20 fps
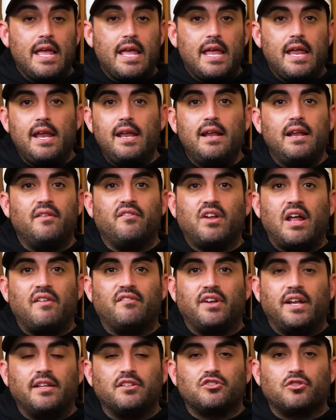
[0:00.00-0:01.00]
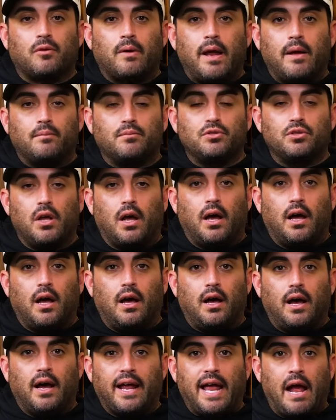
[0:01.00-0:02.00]
He didn't even have an Instagram
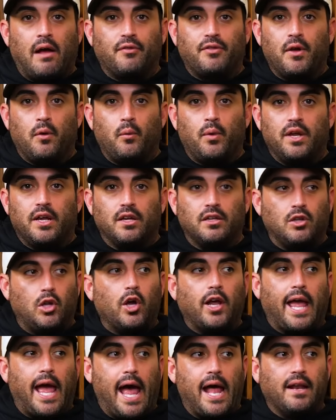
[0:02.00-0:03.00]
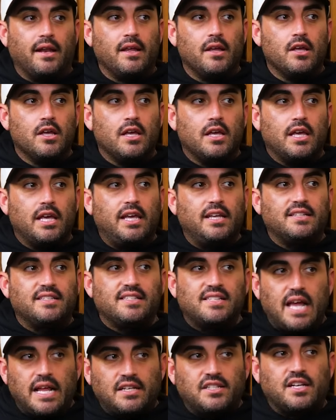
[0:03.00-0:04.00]
account that we could look at. He
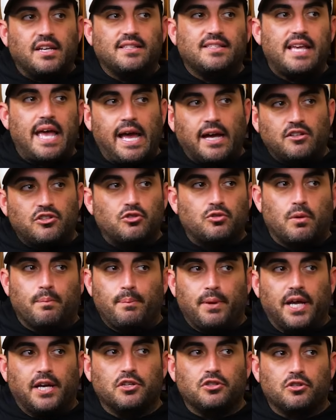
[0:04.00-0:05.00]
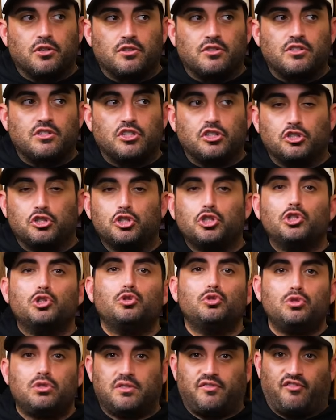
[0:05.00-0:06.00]
sent us extra pictures to
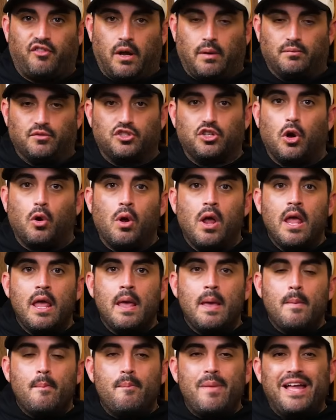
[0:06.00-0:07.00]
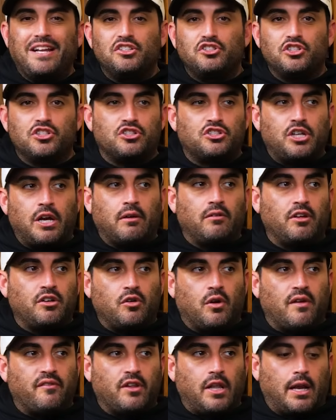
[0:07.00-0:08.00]
choose from. So men just generally
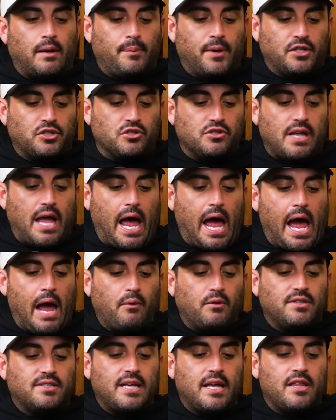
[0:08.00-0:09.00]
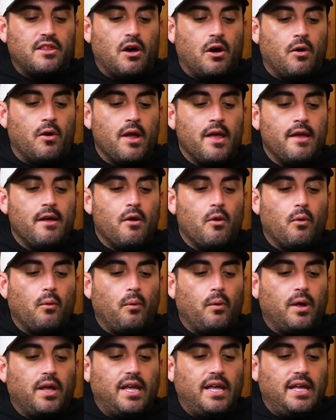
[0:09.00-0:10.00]
don't have a lot of pictures. I would say, though,
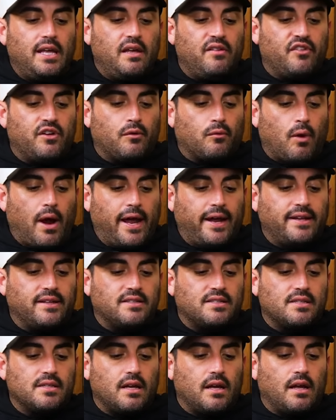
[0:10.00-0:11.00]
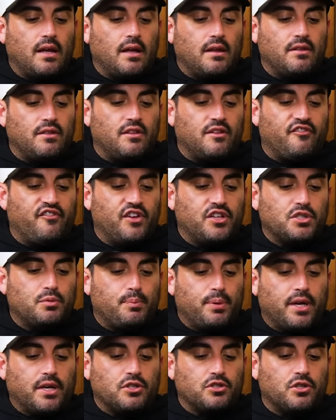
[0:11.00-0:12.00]
he even writes the fish
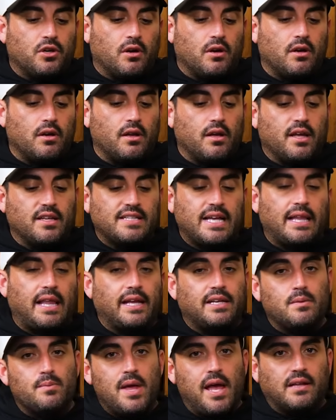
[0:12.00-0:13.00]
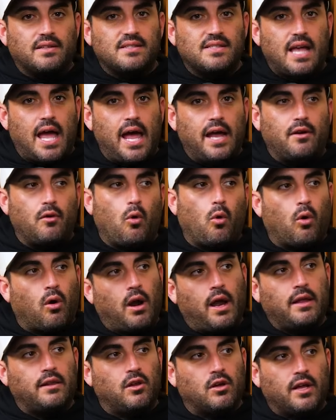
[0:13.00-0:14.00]
picture because I like to be outside or
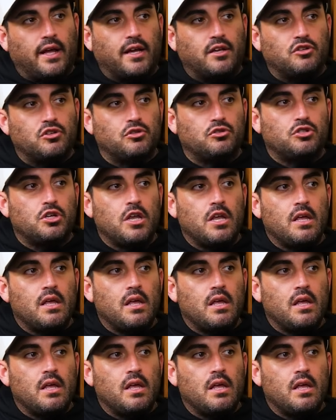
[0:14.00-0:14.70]
I look like a douche.